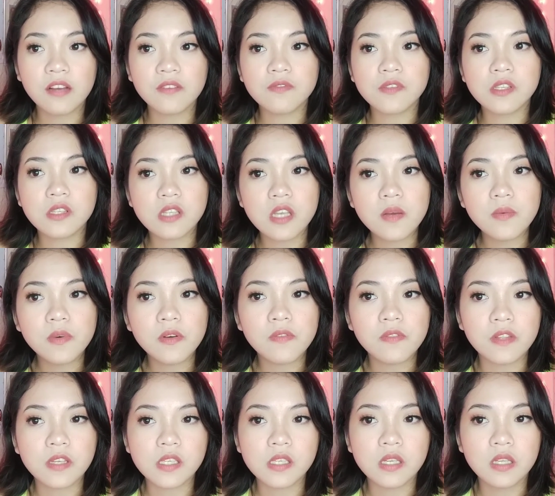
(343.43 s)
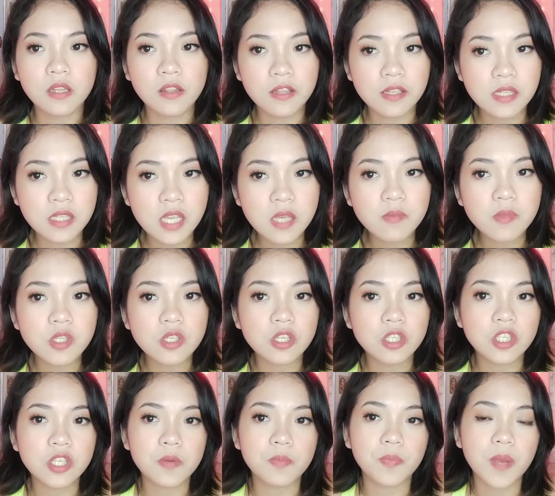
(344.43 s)
have some of the same
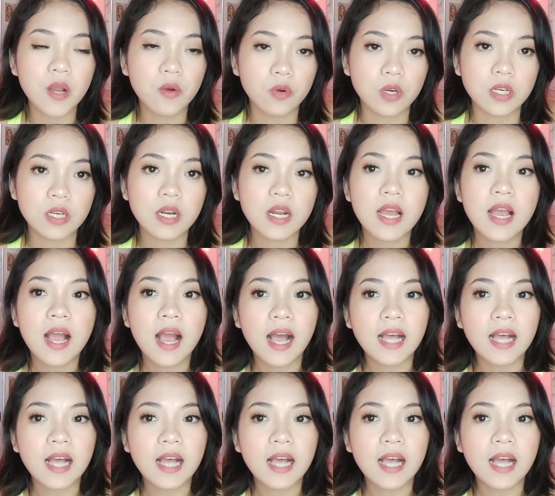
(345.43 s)
searching power